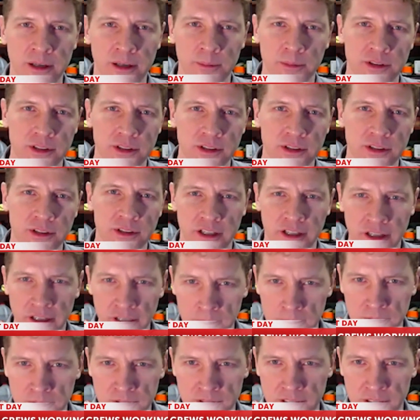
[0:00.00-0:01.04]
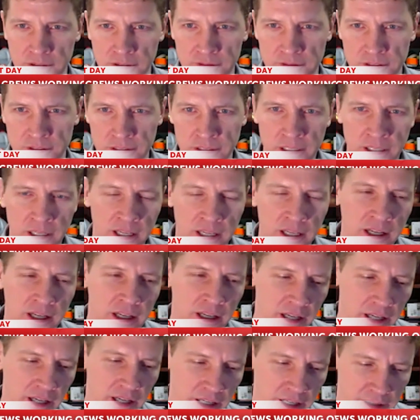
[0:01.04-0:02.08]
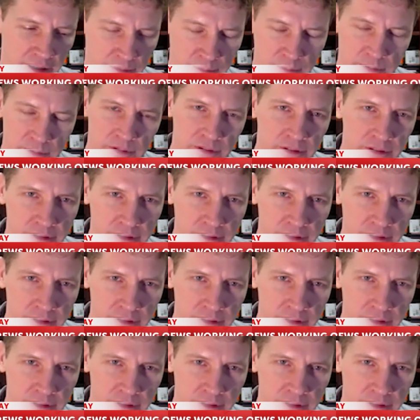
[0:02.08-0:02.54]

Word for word: to 7 a.m. shift and we'll